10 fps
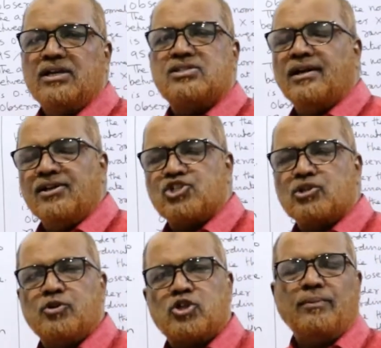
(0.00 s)
It's a
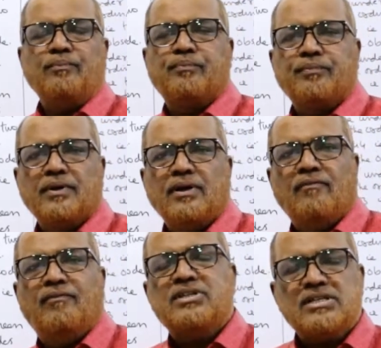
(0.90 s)
distribution
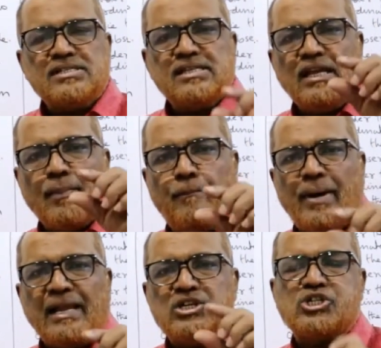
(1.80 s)
which is in a
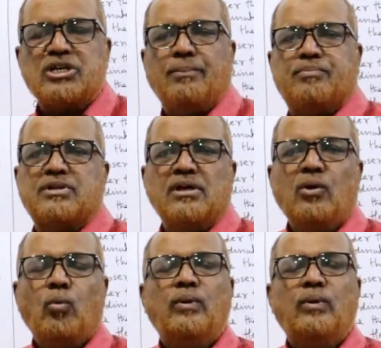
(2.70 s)
bell shaped